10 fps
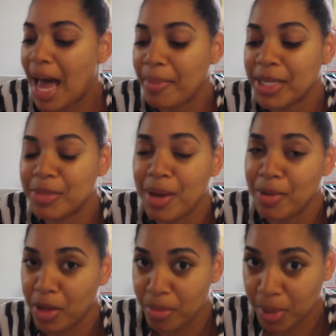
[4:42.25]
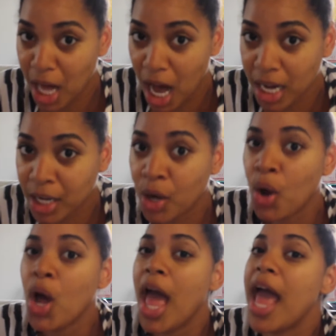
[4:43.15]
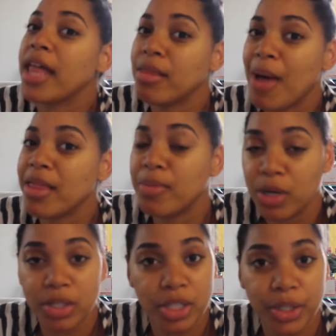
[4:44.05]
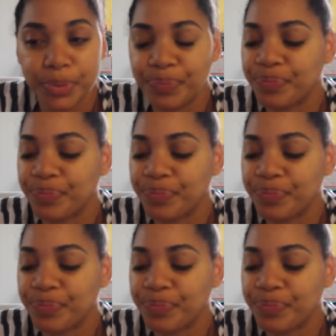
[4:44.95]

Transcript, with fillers: Happiest Baby on the Block and buy the book too.